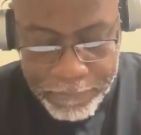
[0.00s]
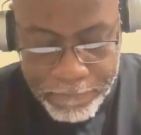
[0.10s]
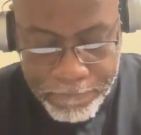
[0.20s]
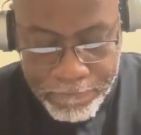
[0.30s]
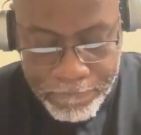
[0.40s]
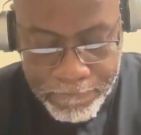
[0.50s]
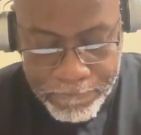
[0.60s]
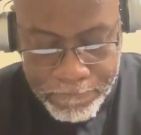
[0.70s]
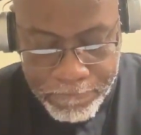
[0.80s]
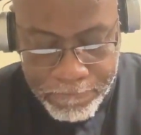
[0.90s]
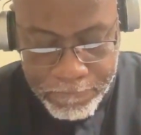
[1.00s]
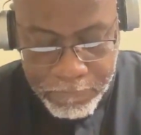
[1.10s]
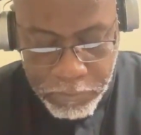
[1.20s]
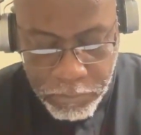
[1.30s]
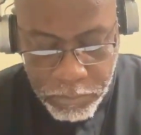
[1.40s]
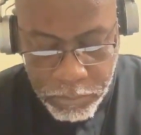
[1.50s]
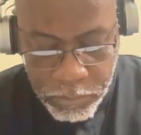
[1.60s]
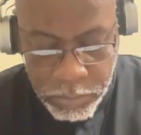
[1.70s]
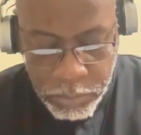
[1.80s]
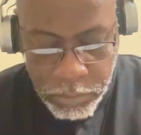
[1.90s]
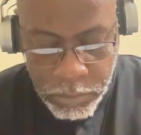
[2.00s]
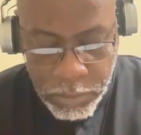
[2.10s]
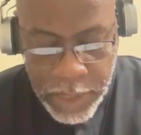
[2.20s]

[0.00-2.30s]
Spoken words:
(silence)